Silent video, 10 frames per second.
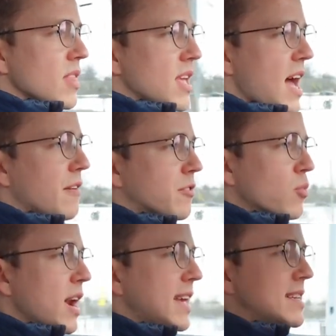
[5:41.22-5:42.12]
Yeah,
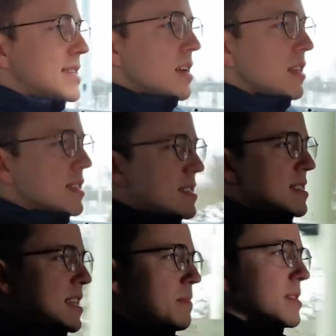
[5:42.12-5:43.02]
from what I can tell, it
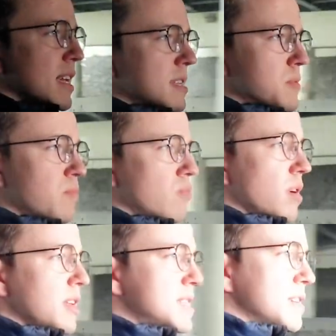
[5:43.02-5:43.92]
seems like it's
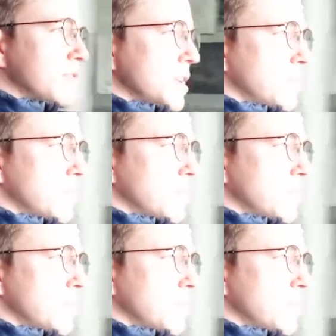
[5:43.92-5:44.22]
relatively